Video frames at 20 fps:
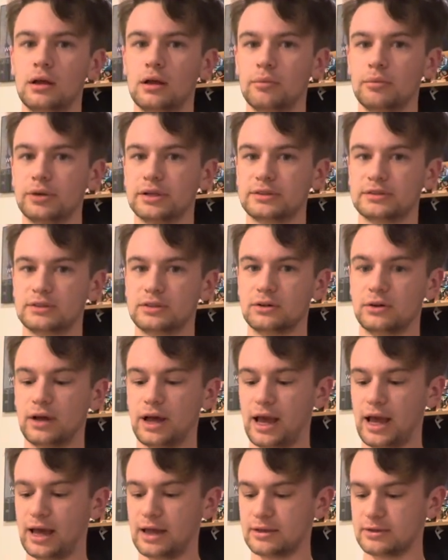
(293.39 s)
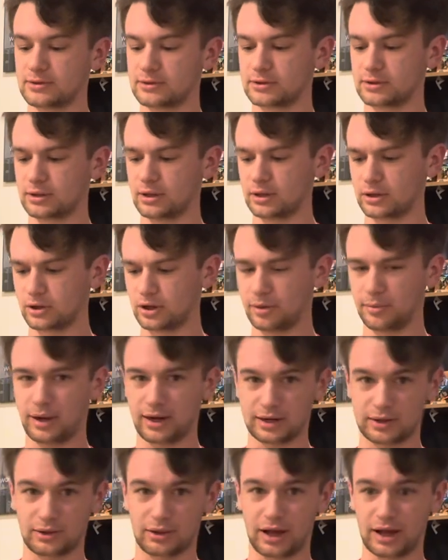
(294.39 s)
but it still has a good amount
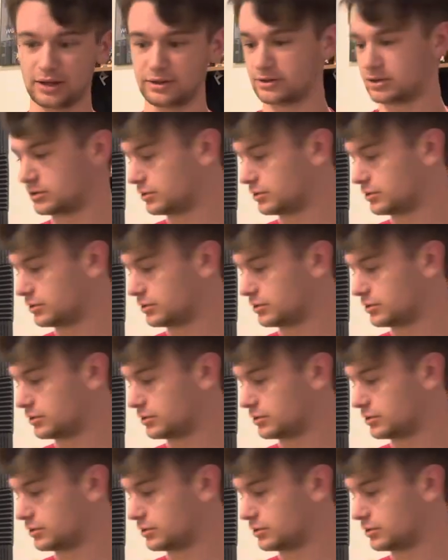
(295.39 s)
of glide to